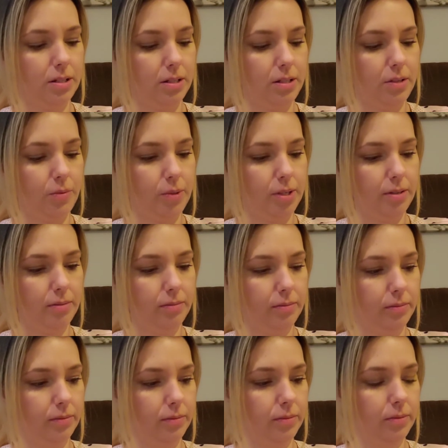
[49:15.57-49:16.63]
anywhere.
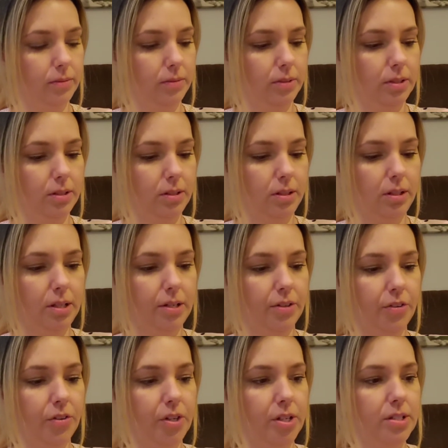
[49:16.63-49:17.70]
A lot
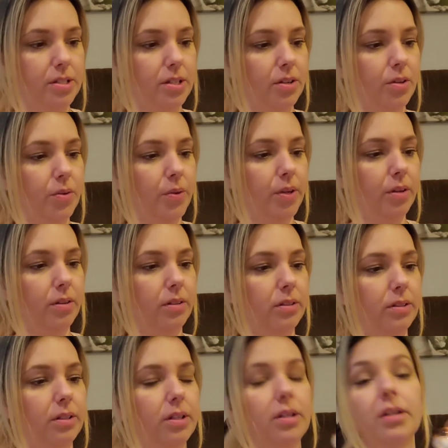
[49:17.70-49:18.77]
of crazing going
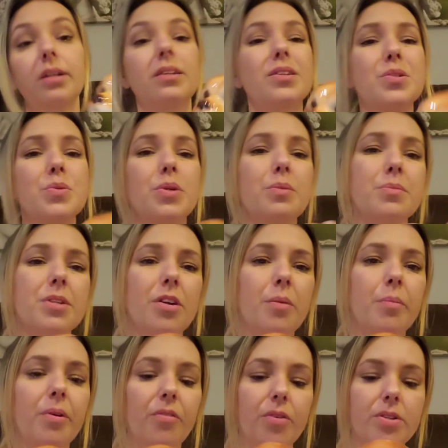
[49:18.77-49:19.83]
on in this one. I'm
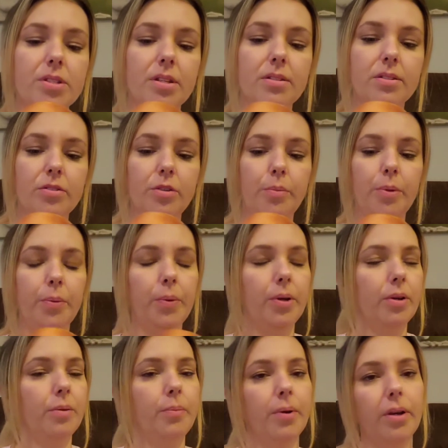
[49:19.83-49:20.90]
sorry my voice sounds a little bit
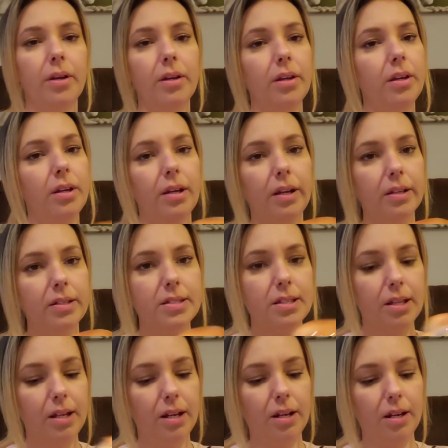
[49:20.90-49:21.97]
weird, but it's
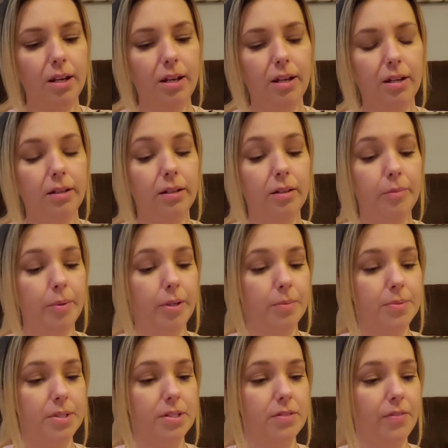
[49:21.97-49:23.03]
late at night and I've been
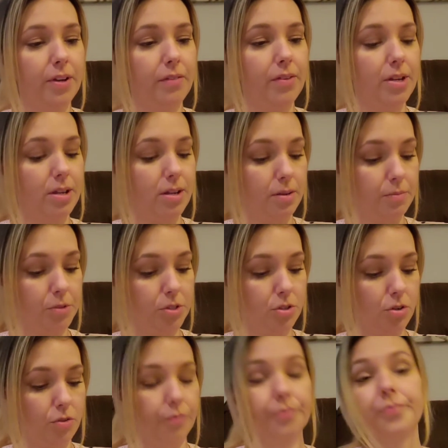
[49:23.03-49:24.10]
up since 5 a.m.,
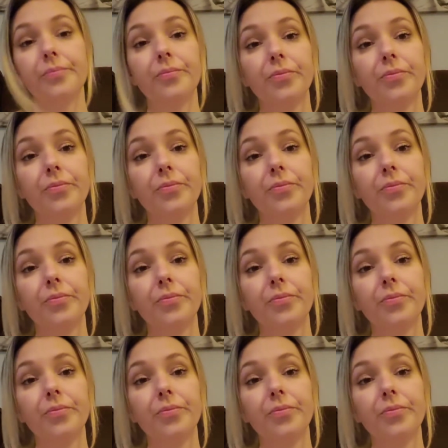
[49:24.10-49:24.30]
so